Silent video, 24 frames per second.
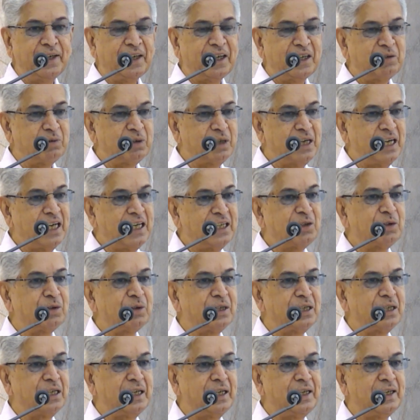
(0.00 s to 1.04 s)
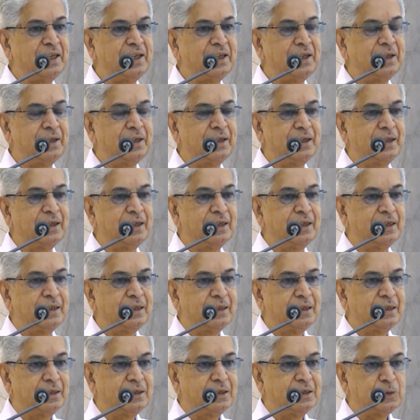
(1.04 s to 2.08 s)
I would like to really
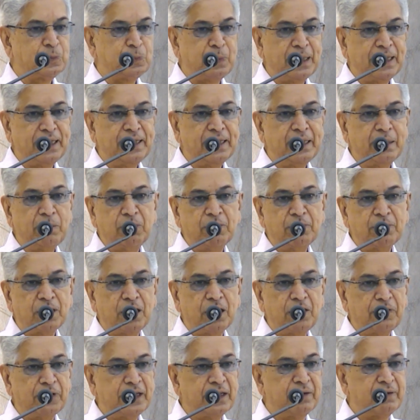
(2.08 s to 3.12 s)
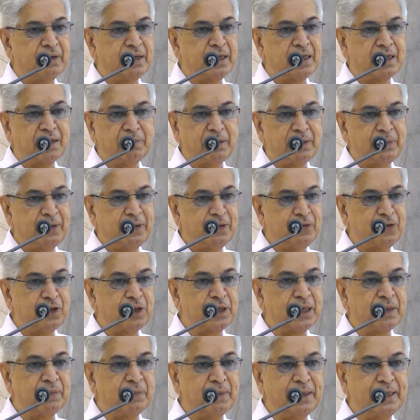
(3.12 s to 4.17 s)
spend about half an hour or maybe
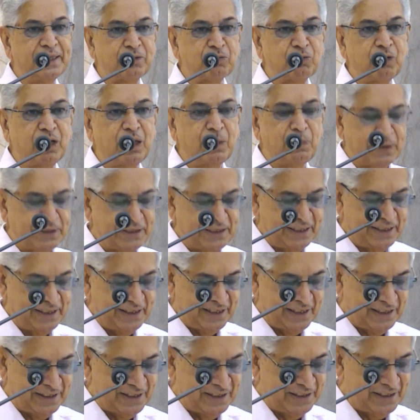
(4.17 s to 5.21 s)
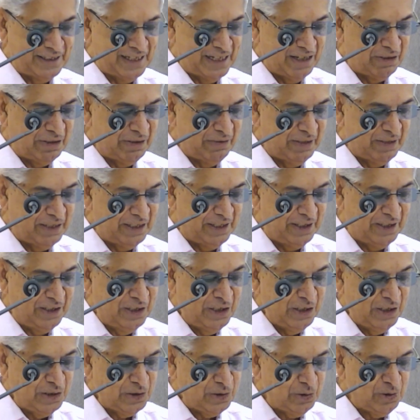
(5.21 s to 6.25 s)
40 minutes while presenting it. There were
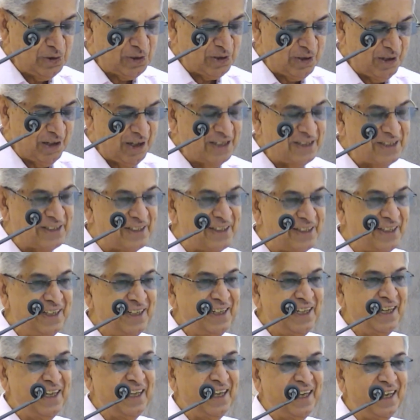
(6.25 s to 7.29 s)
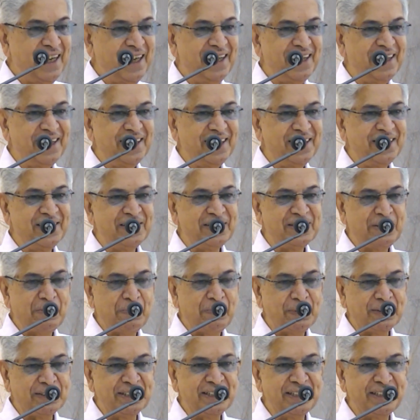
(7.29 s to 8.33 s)
two slots, the
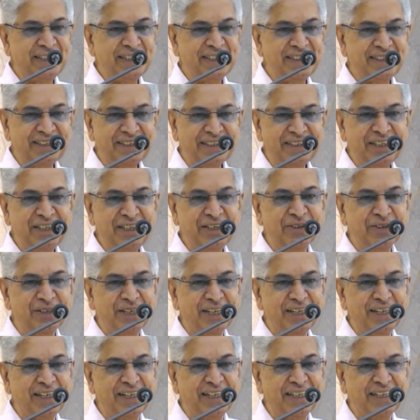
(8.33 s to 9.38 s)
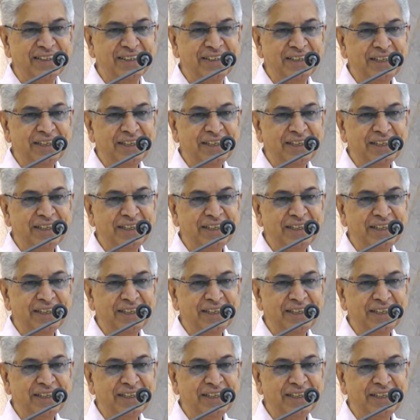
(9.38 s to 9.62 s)
presentation keynote address,